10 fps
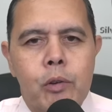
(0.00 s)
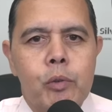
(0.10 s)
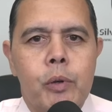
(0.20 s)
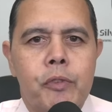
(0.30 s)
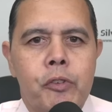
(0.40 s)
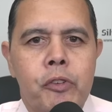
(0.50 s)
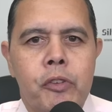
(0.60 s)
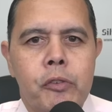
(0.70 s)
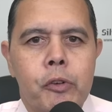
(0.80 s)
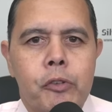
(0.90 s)
don't know if this is
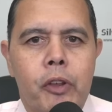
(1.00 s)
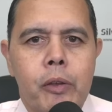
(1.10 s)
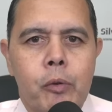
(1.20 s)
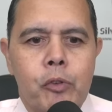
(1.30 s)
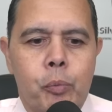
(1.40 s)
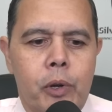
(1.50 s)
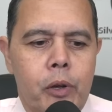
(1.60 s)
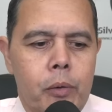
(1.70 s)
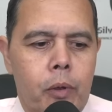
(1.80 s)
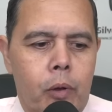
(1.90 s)
in your cycles where,